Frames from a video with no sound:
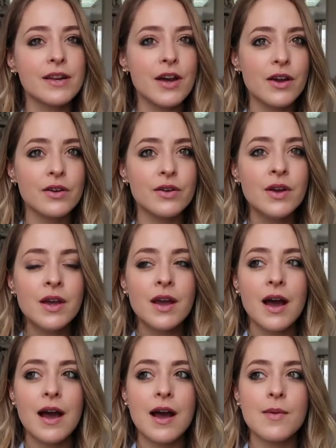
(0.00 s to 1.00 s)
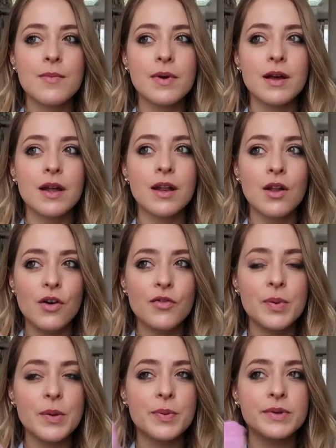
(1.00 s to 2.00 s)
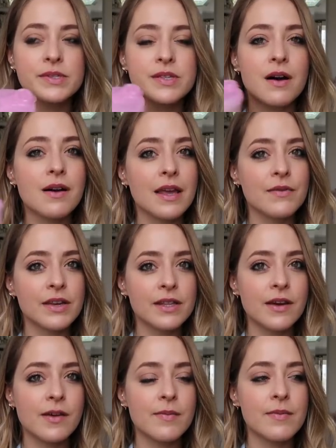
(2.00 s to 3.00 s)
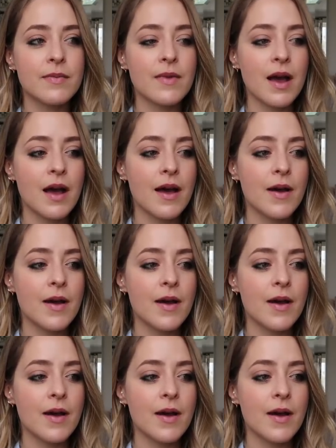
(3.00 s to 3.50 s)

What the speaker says: I know a lot of people start giving them